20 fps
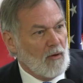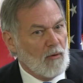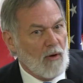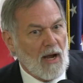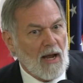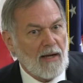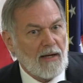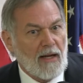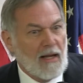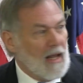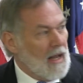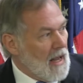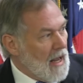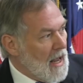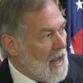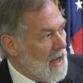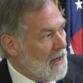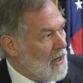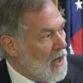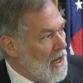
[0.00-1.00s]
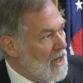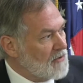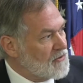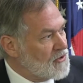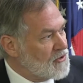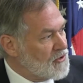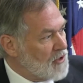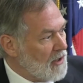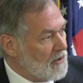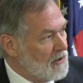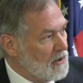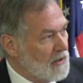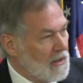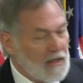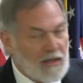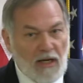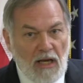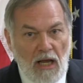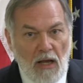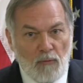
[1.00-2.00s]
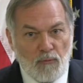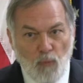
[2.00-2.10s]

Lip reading: right? And it's suddenly,